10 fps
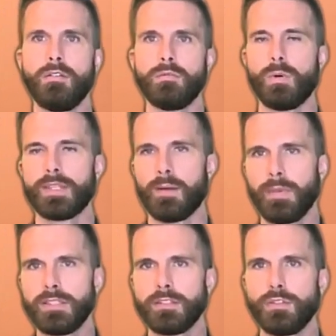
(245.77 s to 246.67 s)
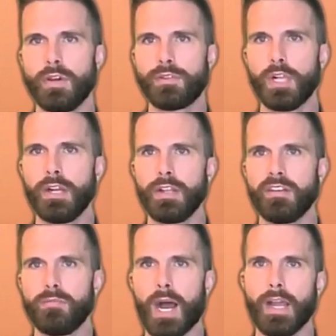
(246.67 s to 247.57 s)
What that means is you have clarity
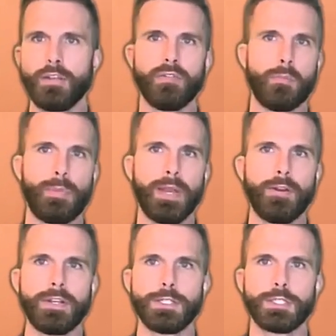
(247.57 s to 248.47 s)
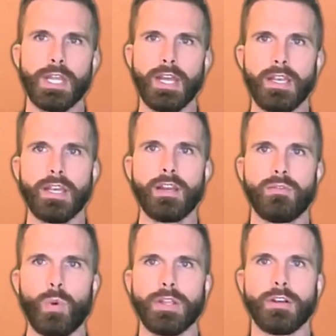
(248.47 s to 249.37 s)
of mind, you have a better understanding
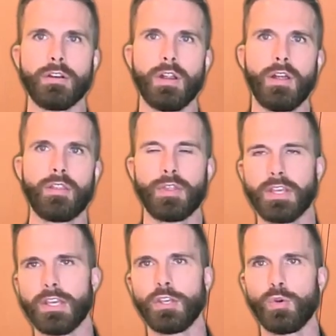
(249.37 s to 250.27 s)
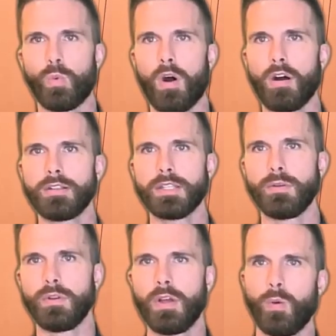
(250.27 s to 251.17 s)
of what you're thinking you want
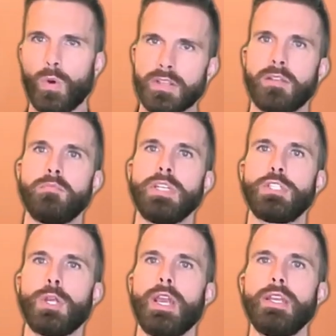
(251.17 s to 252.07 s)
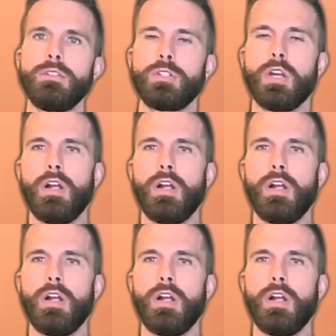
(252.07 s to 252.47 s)
and what can be changed